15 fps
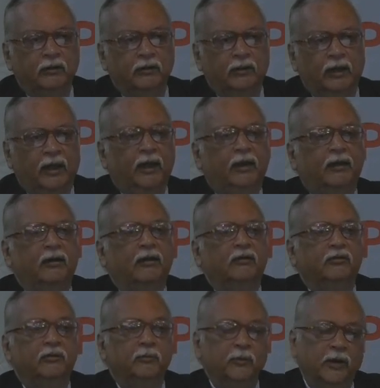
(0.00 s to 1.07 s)
And
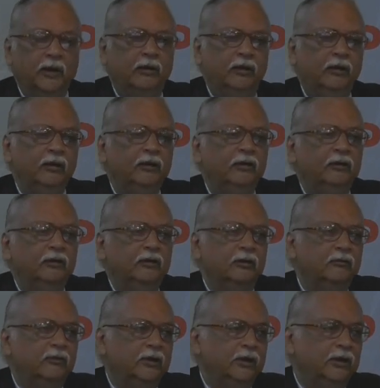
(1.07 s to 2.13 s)
similarly,
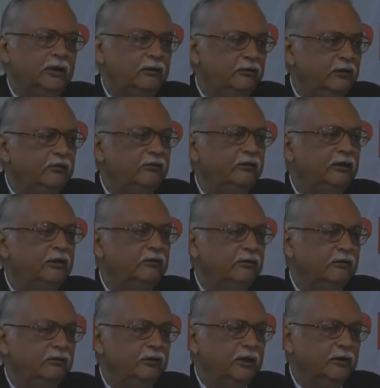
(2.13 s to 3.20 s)

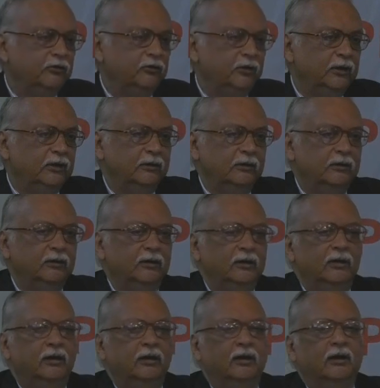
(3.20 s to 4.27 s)
ECG actually
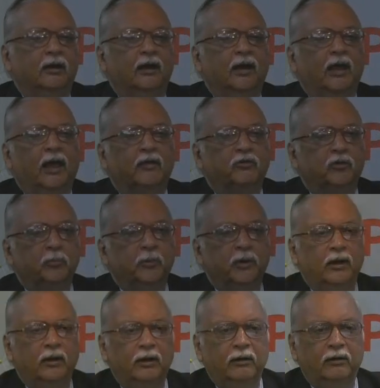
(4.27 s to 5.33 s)
has to be
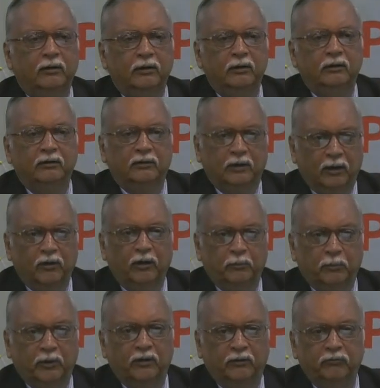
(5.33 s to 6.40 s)
learned thoroughly,
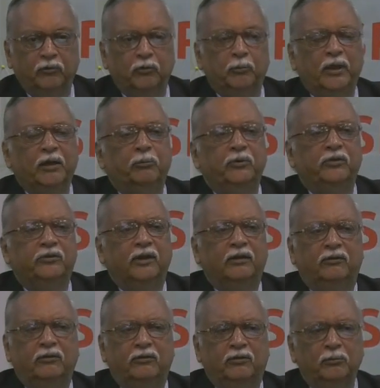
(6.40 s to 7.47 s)
because if you make mistakes,
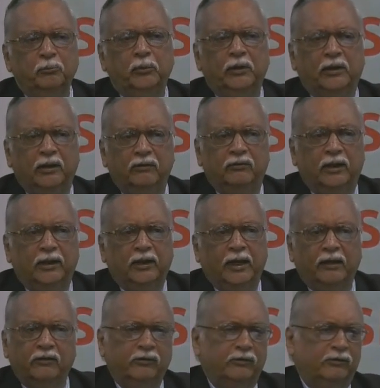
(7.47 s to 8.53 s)
simple things like
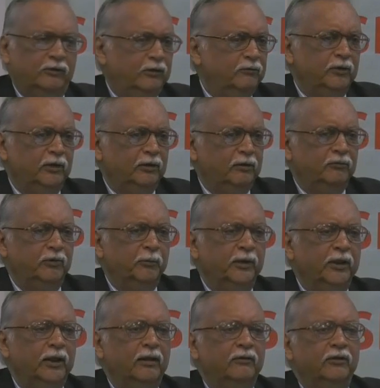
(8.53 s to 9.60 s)
access, everybody
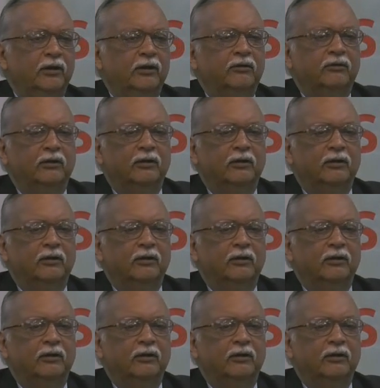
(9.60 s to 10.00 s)
can say it's a